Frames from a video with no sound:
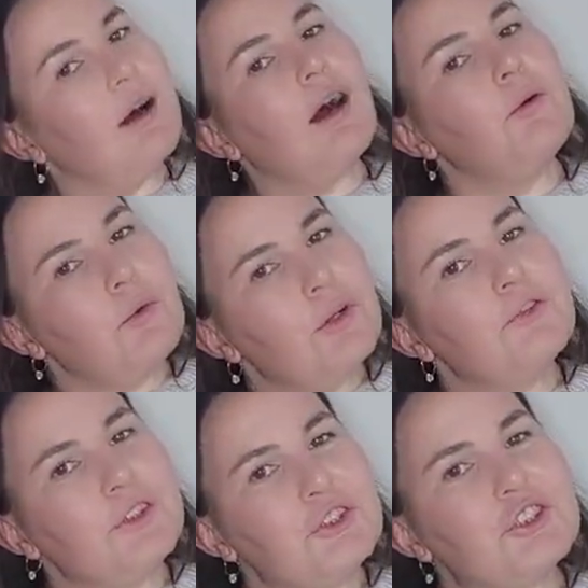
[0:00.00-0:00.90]
I will
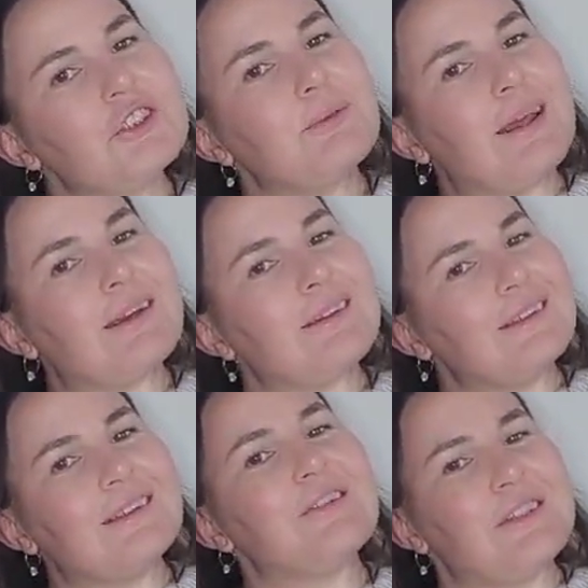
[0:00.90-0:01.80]
finish this
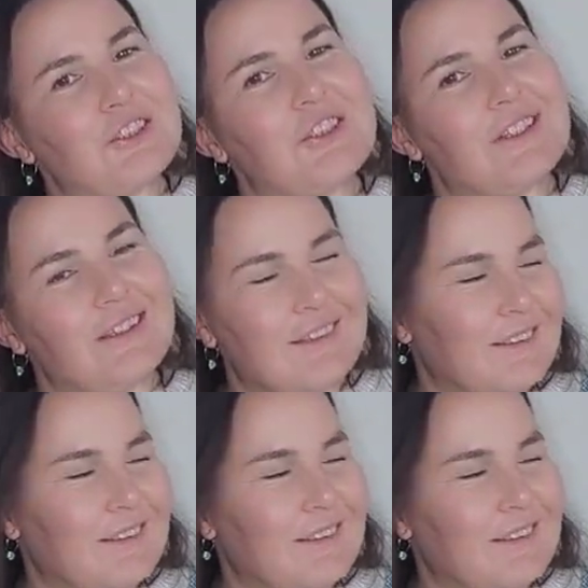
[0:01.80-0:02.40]
blanket eventually.